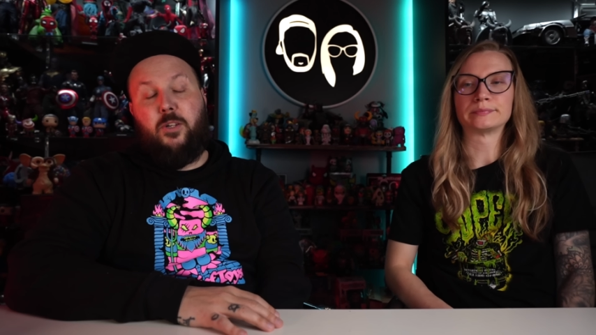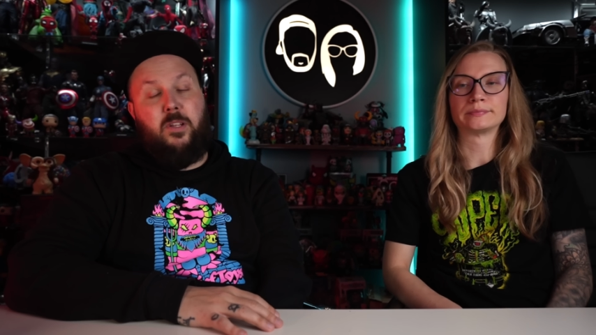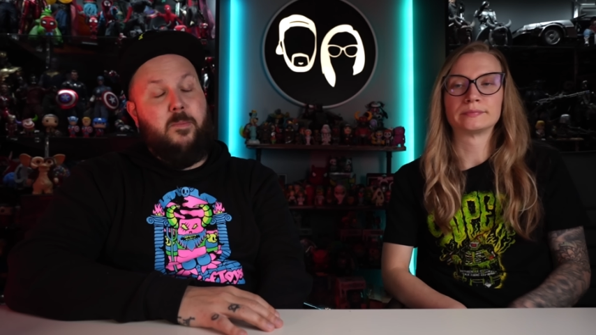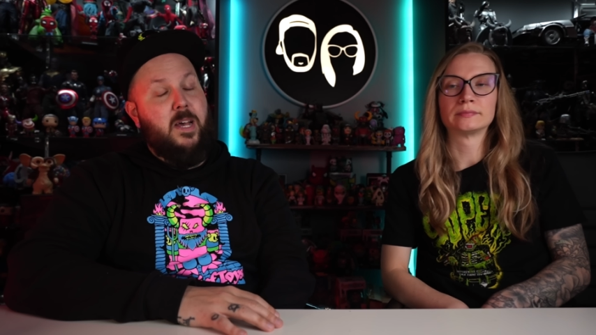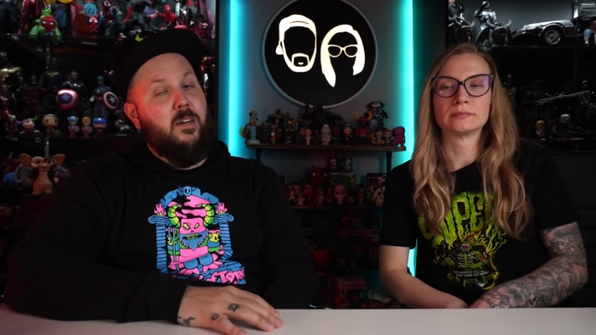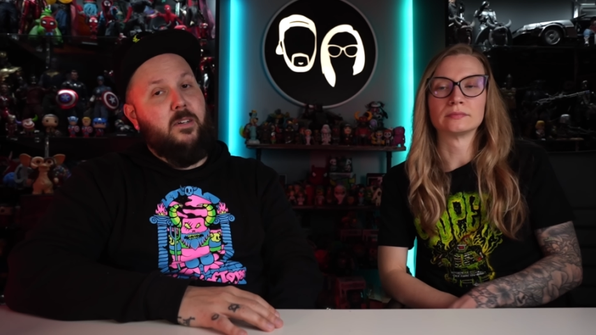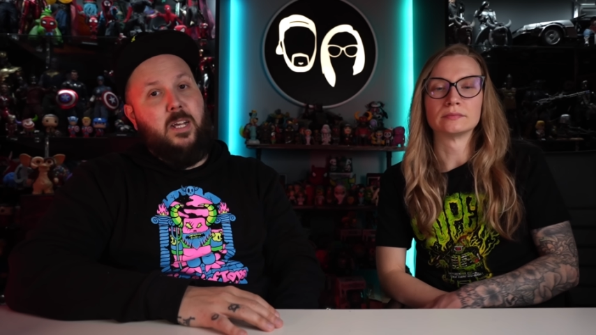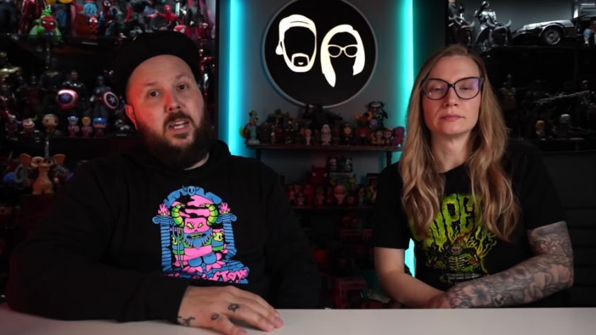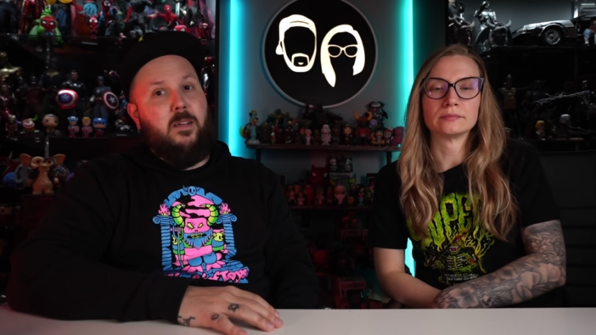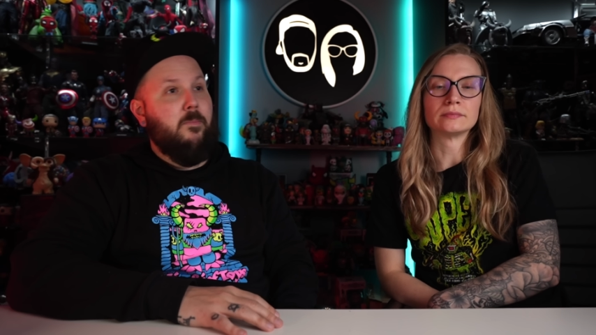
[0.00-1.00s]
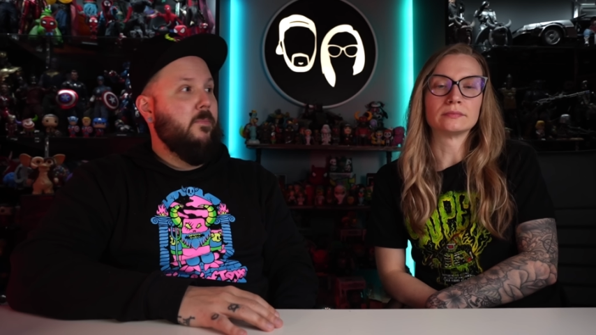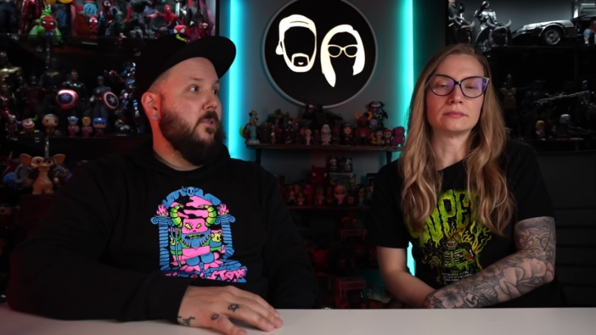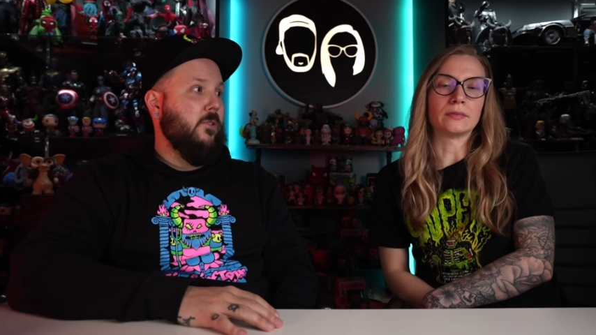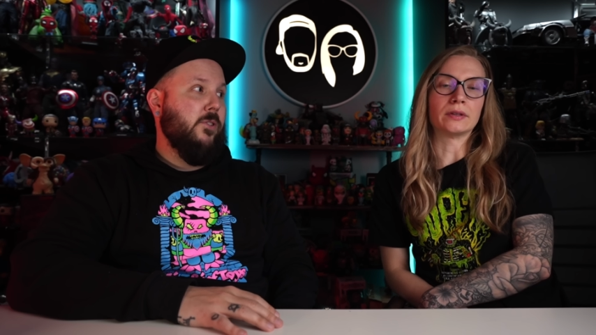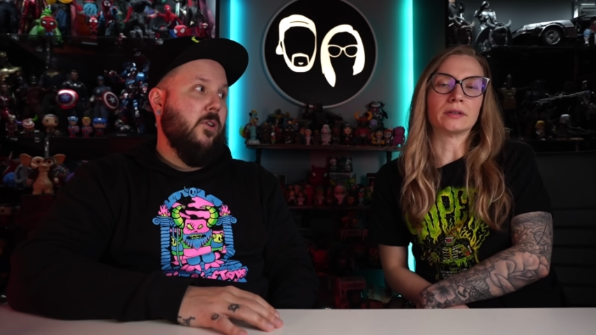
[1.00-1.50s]
Speaker 1: only a matter of time. They're
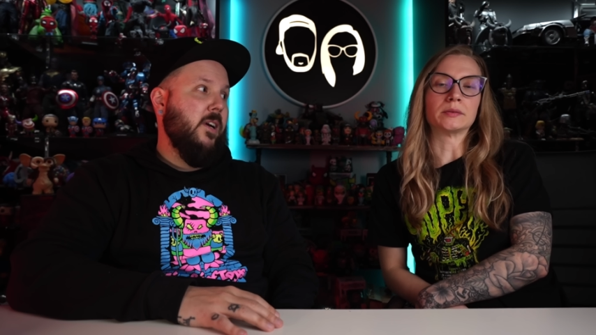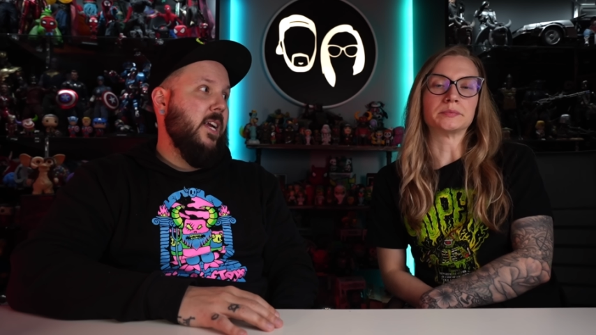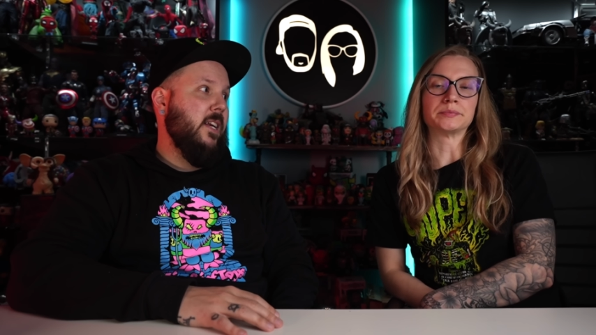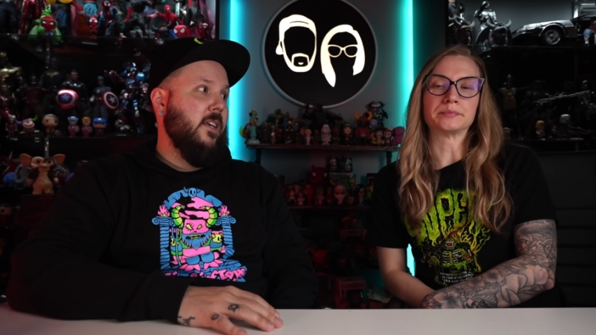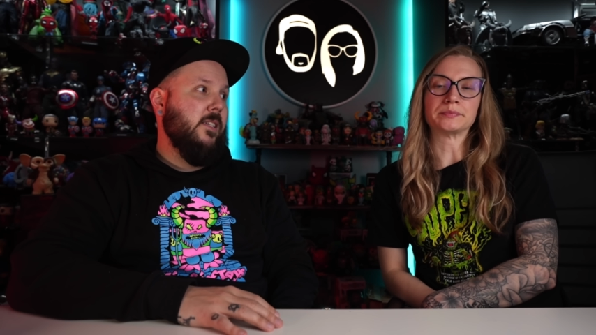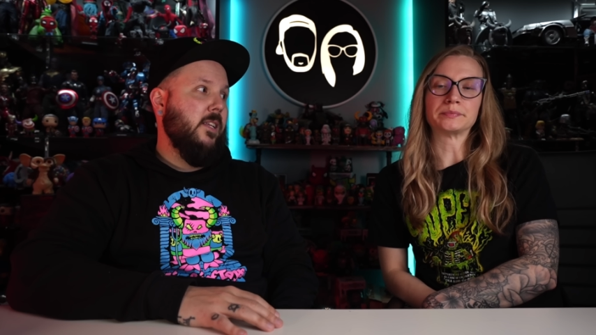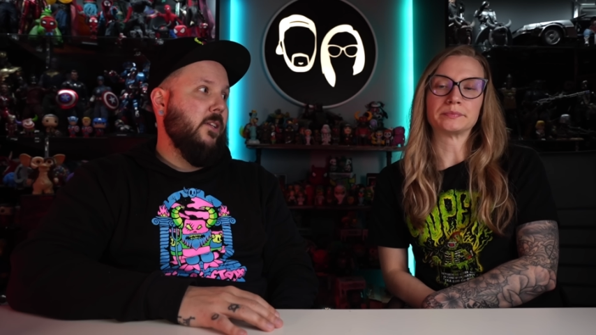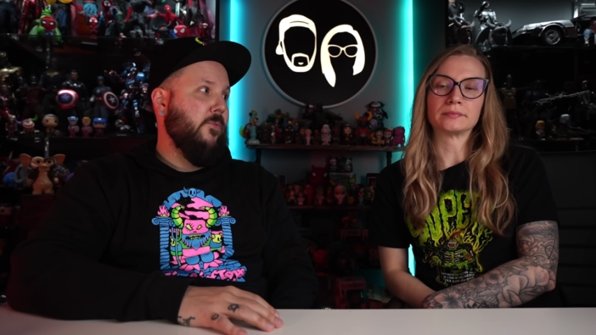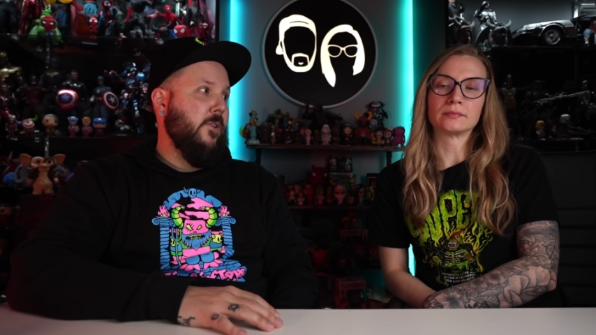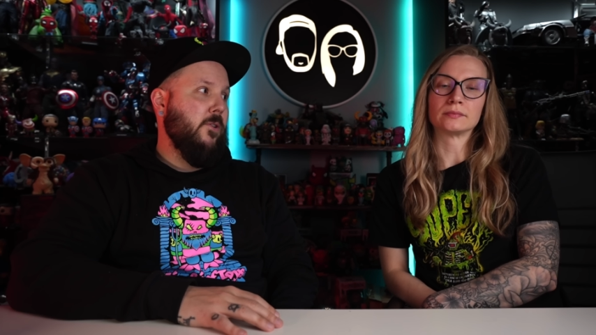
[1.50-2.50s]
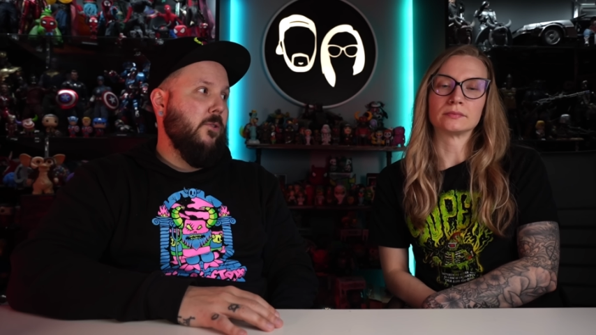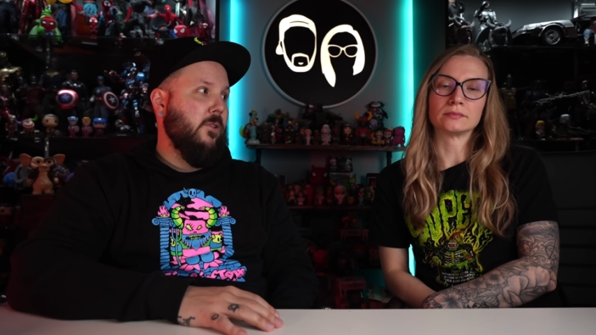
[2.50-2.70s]
going to start hating us like the Funko